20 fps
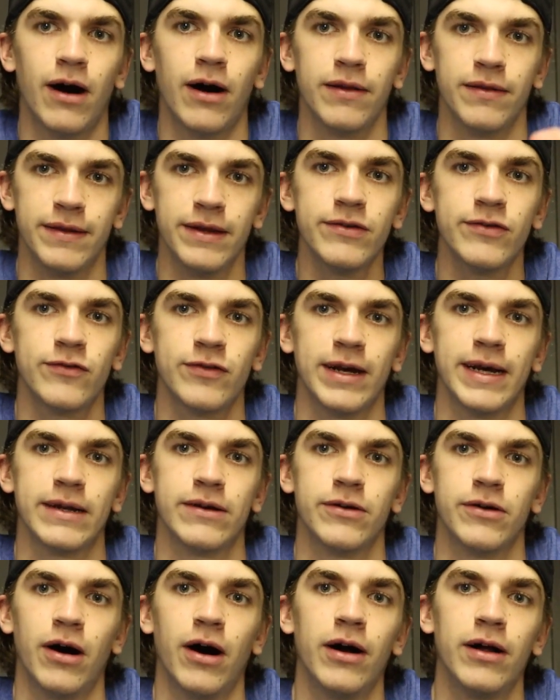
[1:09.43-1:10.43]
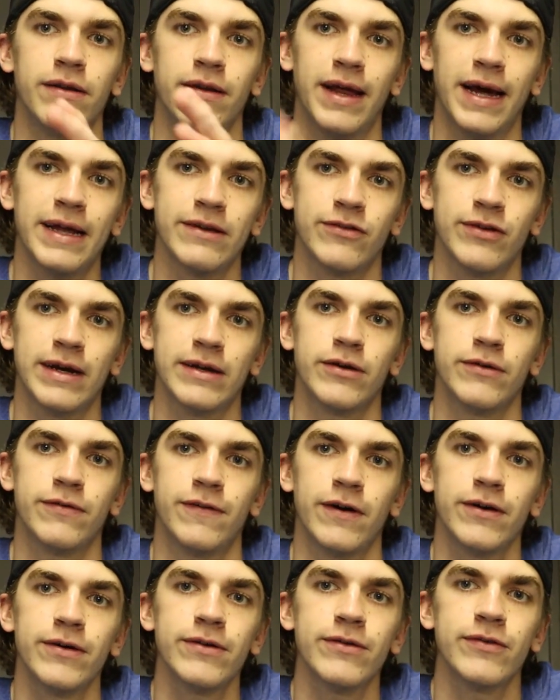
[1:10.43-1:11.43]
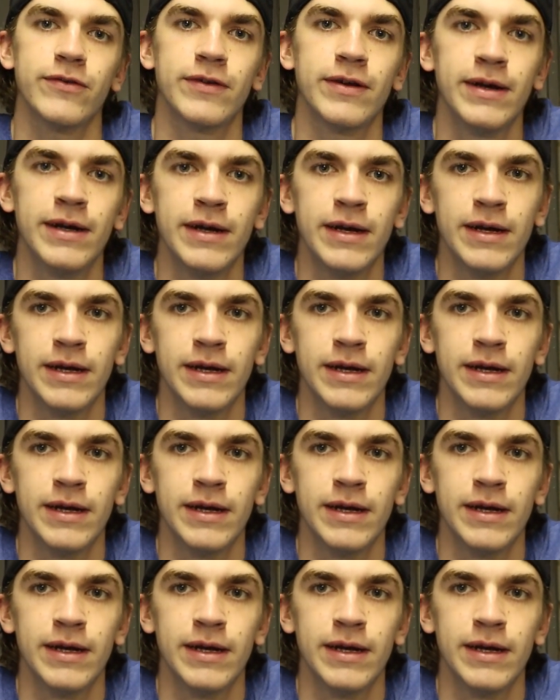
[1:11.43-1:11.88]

on this channel on that channel first.